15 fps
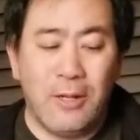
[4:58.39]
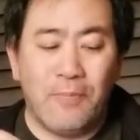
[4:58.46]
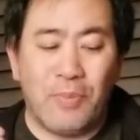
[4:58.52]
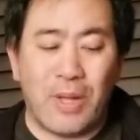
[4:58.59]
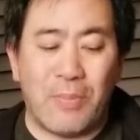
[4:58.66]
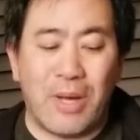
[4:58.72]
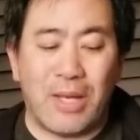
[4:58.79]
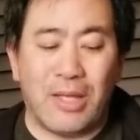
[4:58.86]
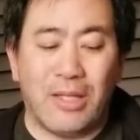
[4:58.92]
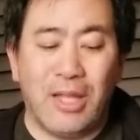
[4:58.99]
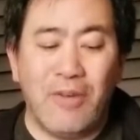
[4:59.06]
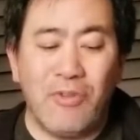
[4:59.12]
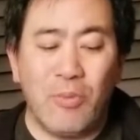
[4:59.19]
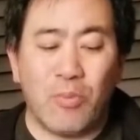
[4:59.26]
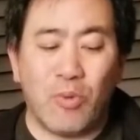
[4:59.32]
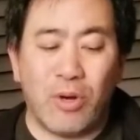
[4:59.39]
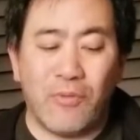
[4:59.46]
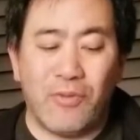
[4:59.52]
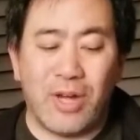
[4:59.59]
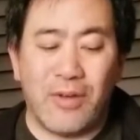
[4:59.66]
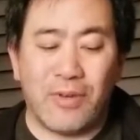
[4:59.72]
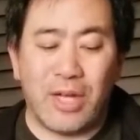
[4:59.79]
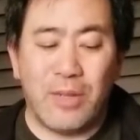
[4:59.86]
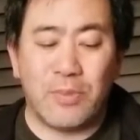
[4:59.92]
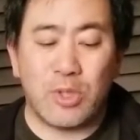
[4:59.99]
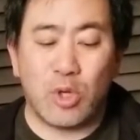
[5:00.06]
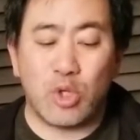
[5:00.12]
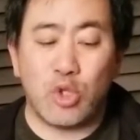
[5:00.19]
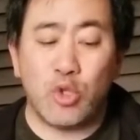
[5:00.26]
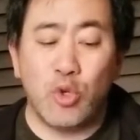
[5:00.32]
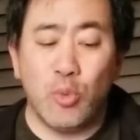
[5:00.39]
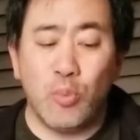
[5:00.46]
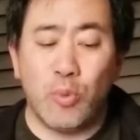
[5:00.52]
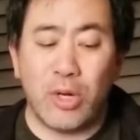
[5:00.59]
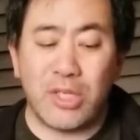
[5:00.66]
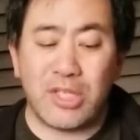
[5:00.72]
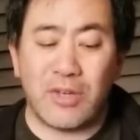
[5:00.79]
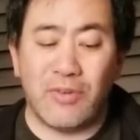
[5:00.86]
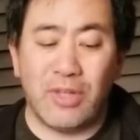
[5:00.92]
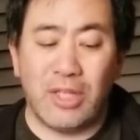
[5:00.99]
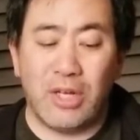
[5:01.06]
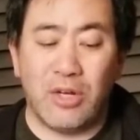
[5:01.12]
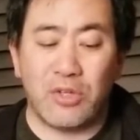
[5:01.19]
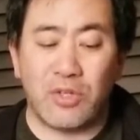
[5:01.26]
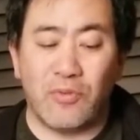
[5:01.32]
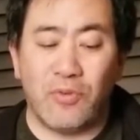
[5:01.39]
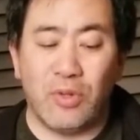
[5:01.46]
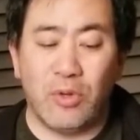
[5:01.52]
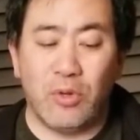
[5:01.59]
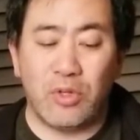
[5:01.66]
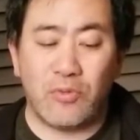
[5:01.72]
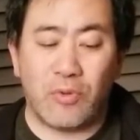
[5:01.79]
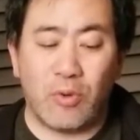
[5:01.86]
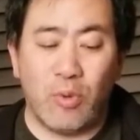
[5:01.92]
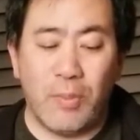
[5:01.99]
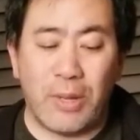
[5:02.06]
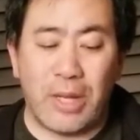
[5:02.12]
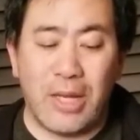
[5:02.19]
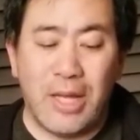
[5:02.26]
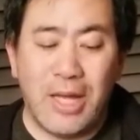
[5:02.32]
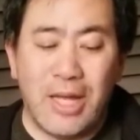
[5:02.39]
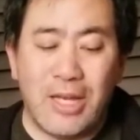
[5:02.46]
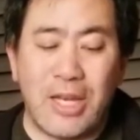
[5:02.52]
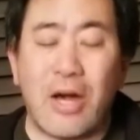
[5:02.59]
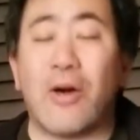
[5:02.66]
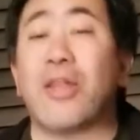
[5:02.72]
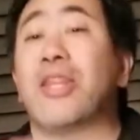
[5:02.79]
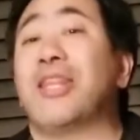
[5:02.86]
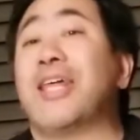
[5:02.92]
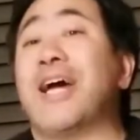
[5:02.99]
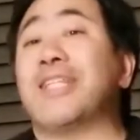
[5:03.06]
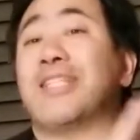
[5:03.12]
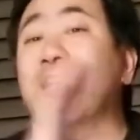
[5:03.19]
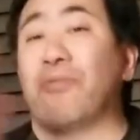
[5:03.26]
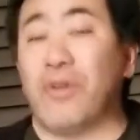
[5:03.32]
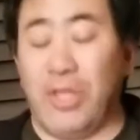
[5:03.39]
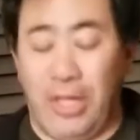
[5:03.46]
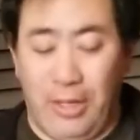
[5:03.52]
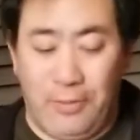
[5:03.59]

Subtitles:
about 11.5 cups or 2.7 liters of fluids for women. Now, that's everything.